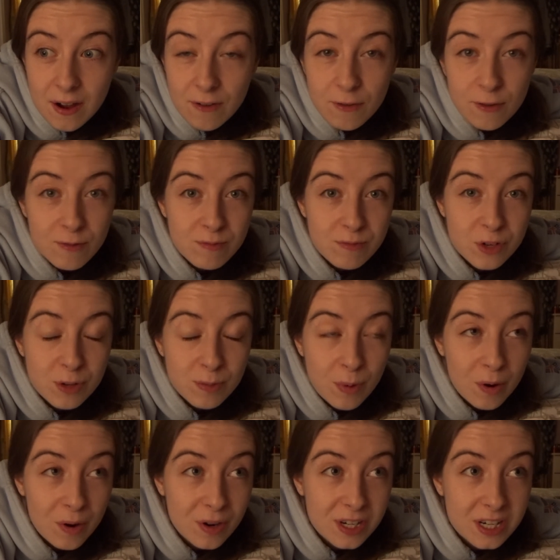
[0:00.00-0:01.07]
from
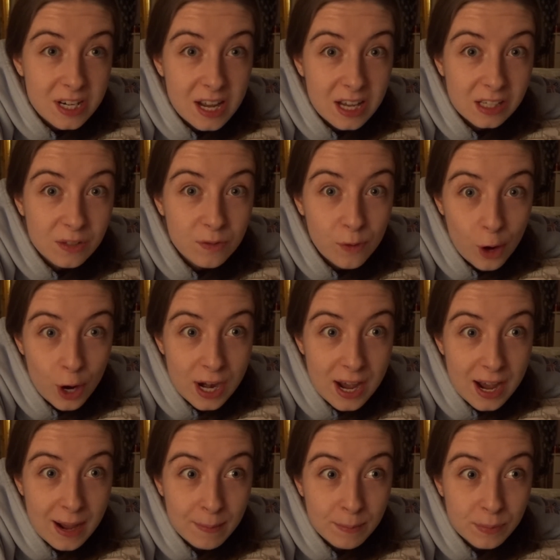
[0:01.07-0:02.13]
tomorrow to next
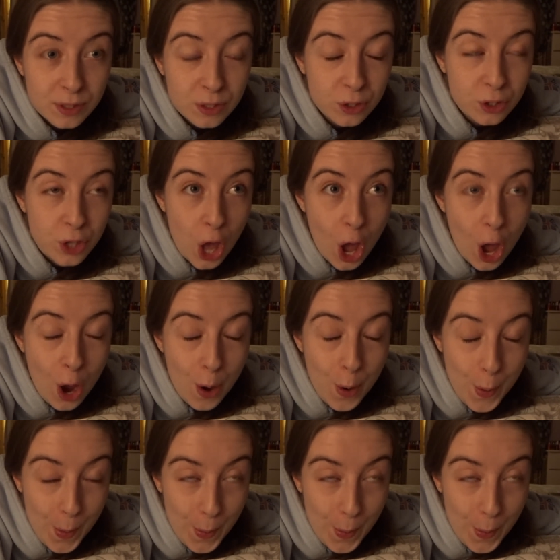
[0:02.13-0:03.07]
Friday. So I've